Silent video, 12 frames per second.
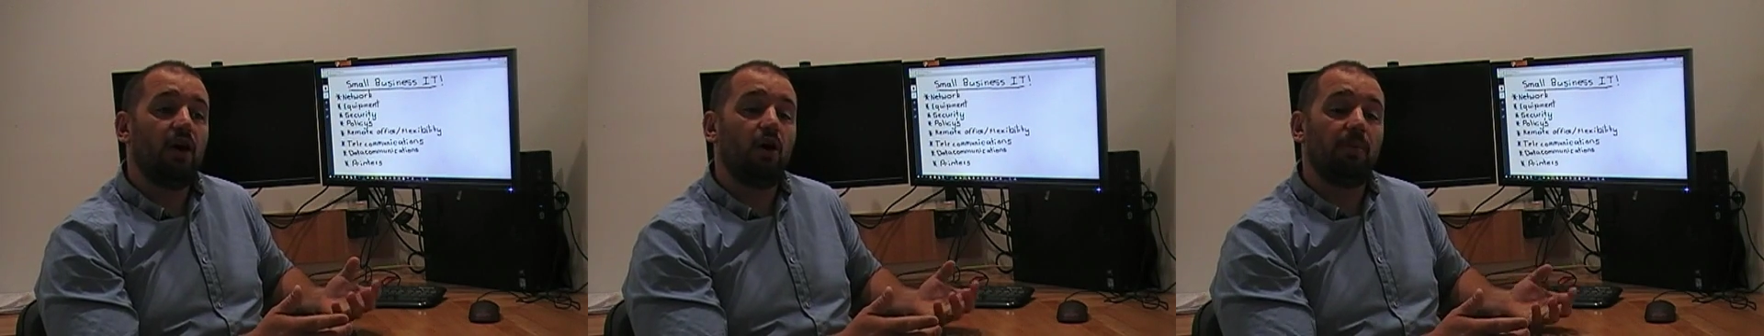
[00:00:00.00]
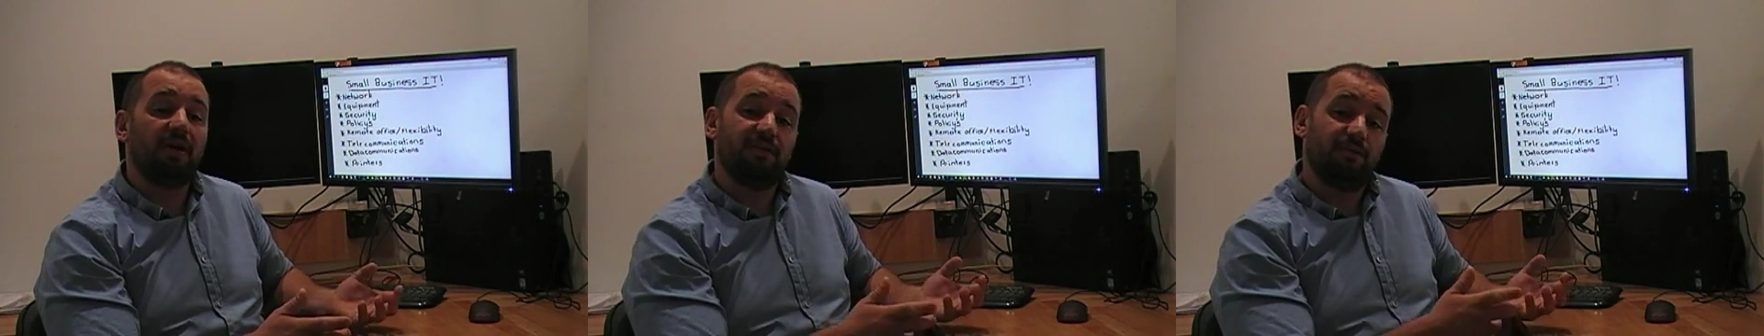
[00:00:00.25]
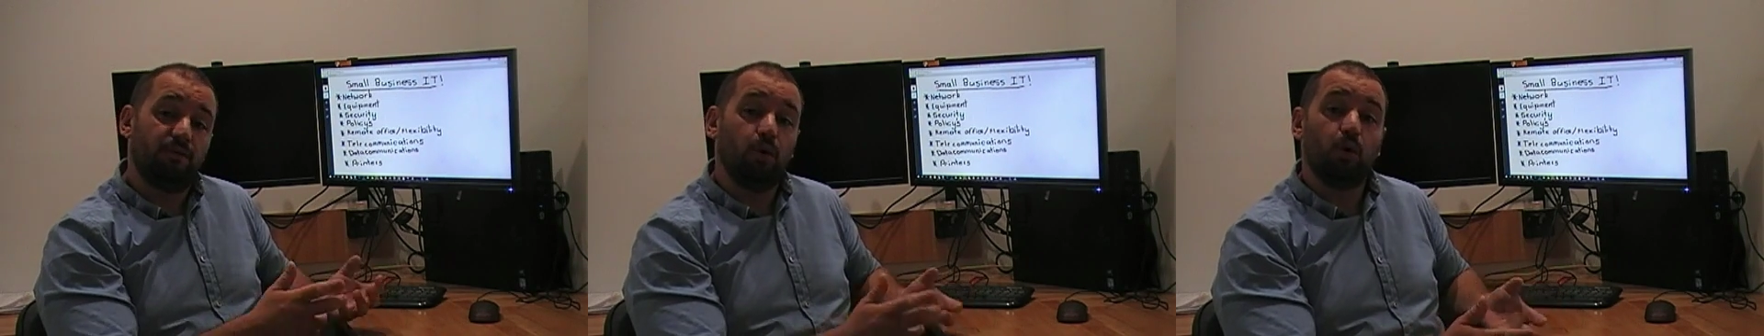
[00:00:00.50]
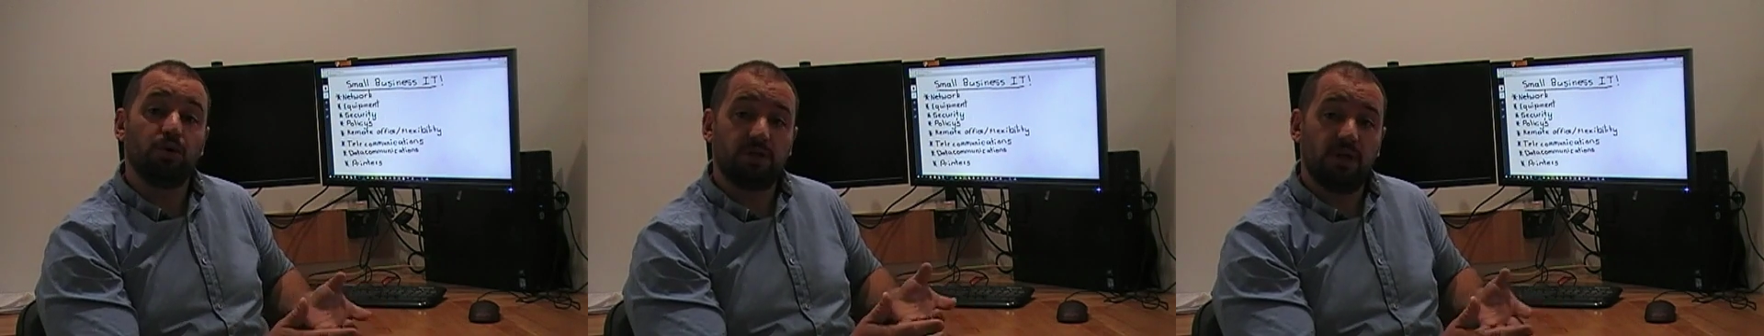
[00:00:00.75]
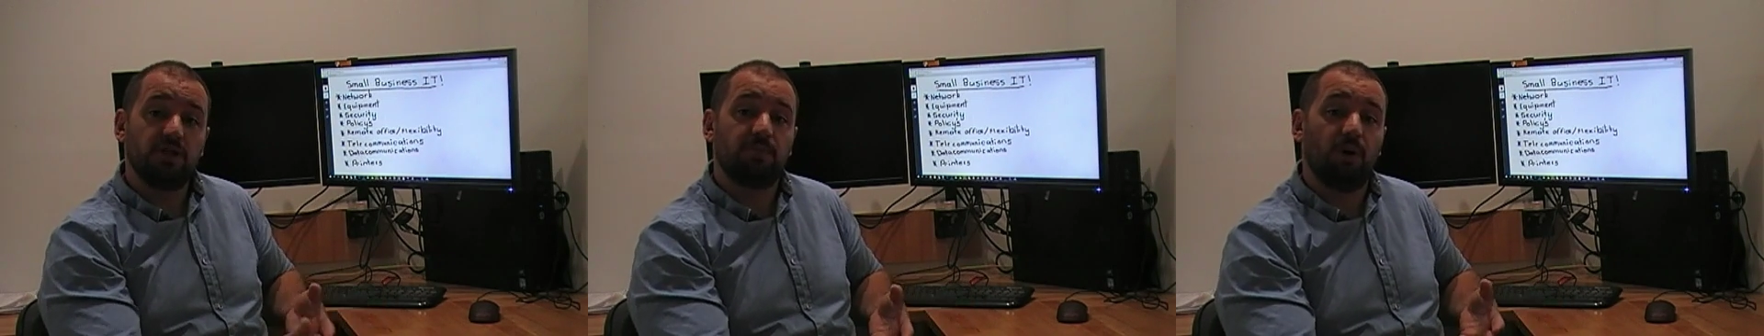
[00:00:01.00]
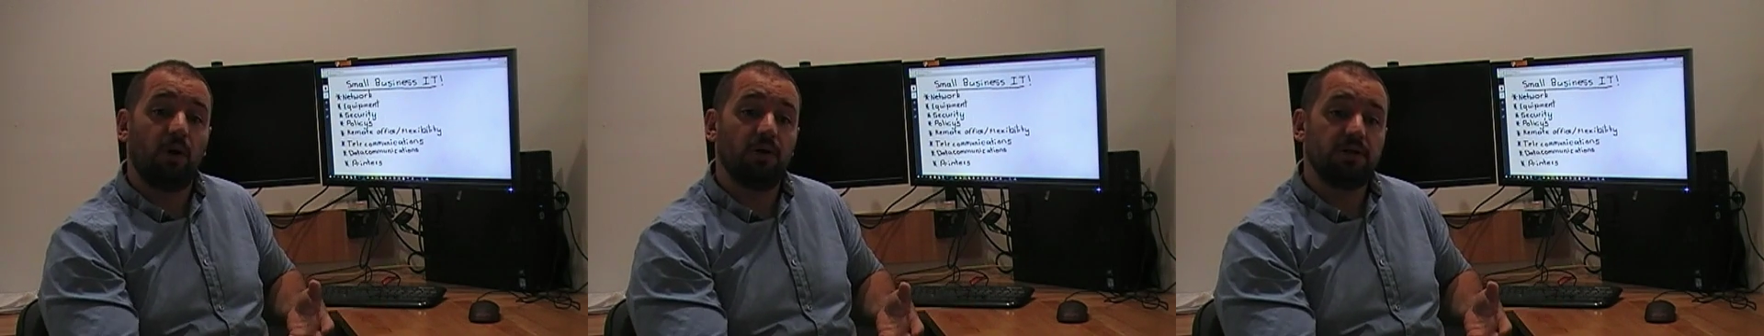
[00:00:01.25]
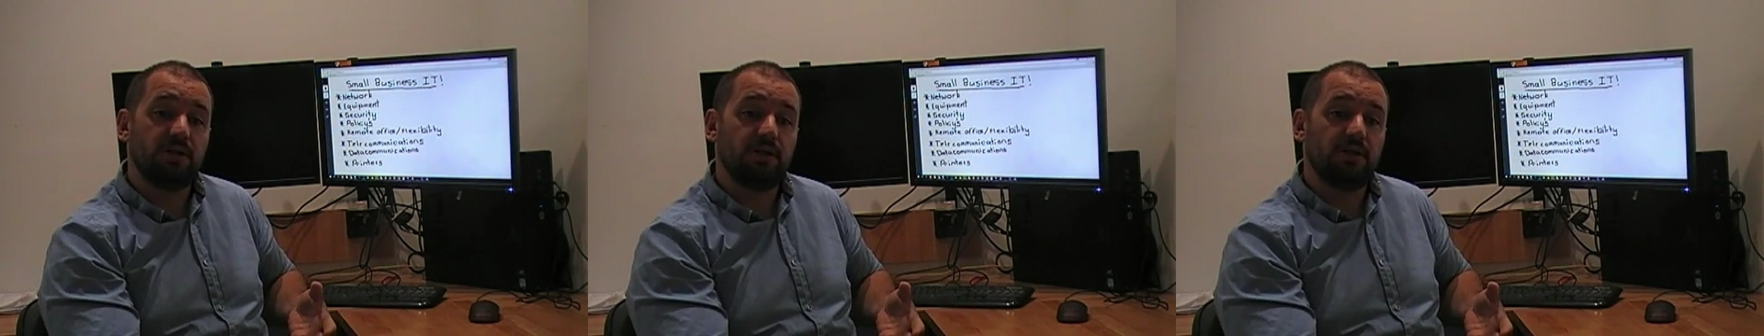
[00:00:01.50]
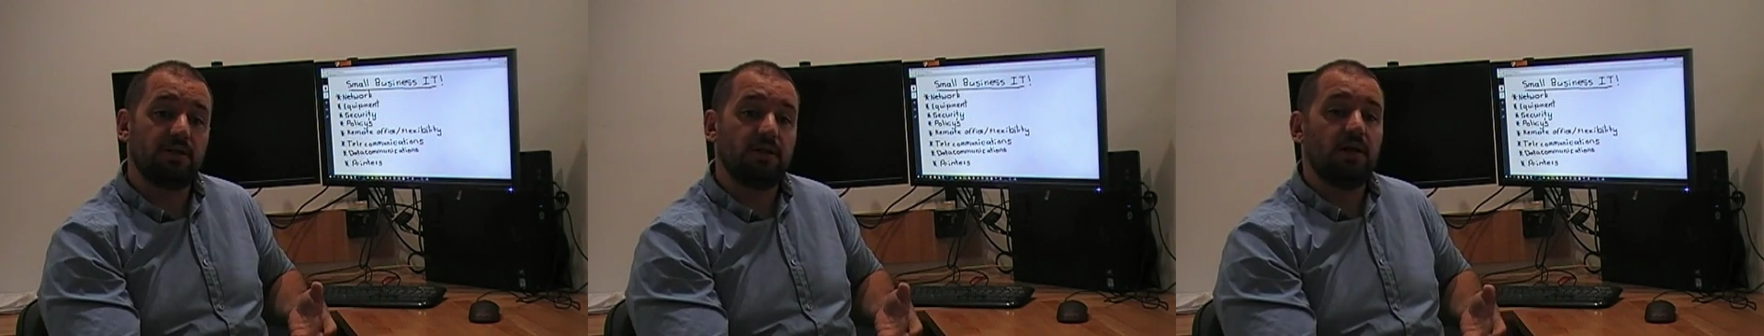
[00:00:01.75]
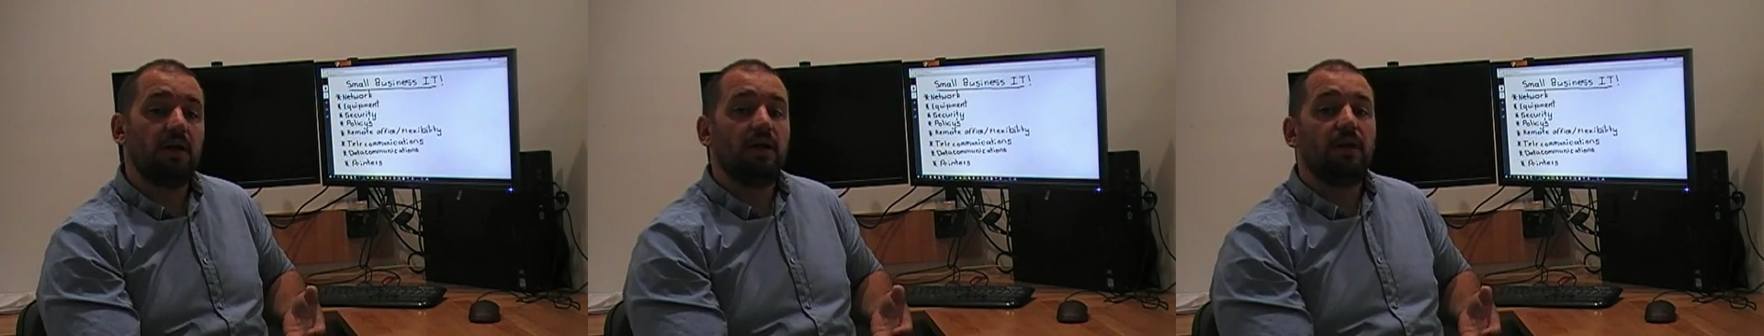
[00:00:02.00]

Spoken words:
help enforce those policies